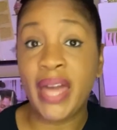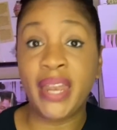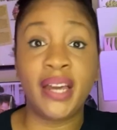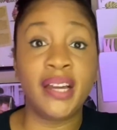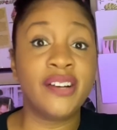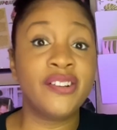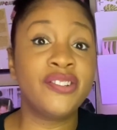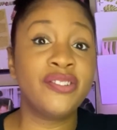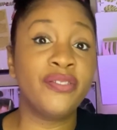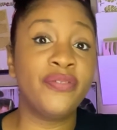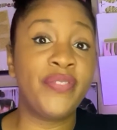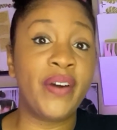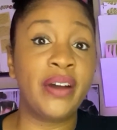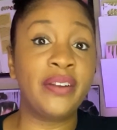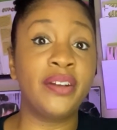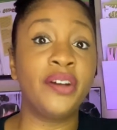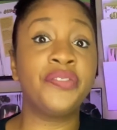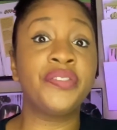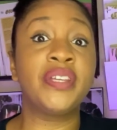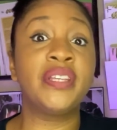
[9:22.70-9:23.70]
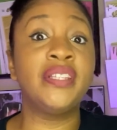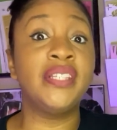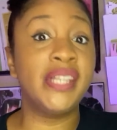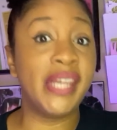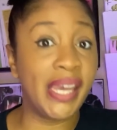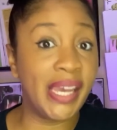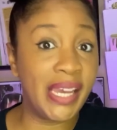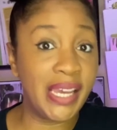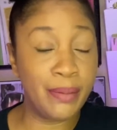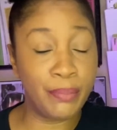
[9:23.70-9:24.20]
I also found out the
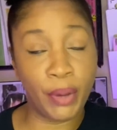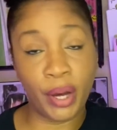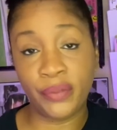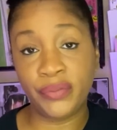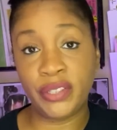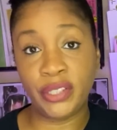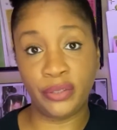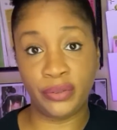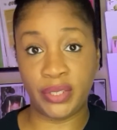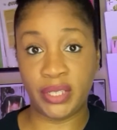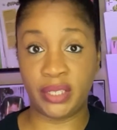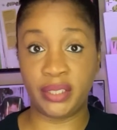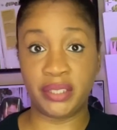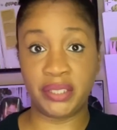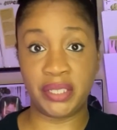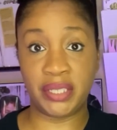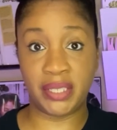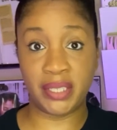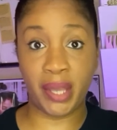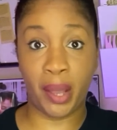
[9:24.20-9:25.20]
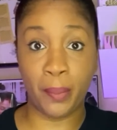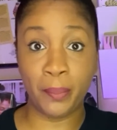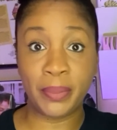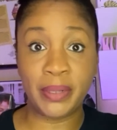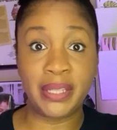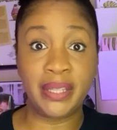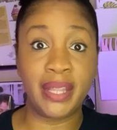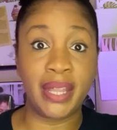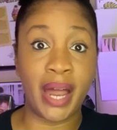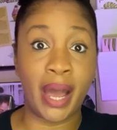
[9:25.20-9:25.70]
name of the utilities company
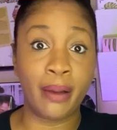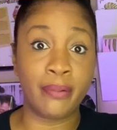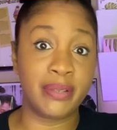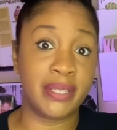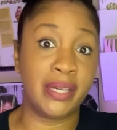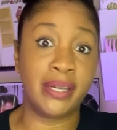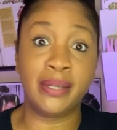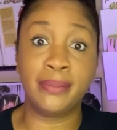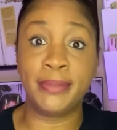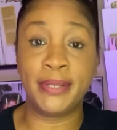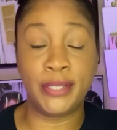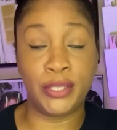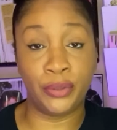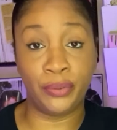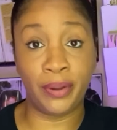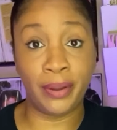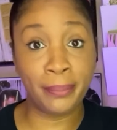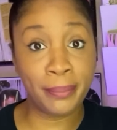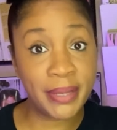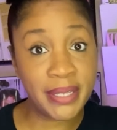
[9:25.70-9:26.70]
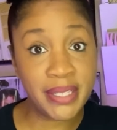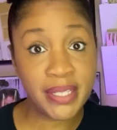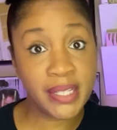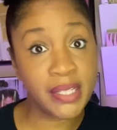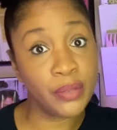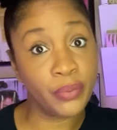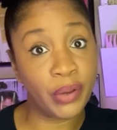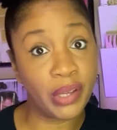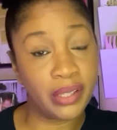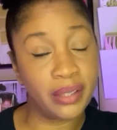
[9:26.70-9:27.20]
that I was going to be doing business
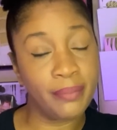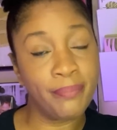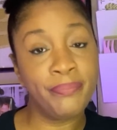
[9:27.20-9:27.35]
with.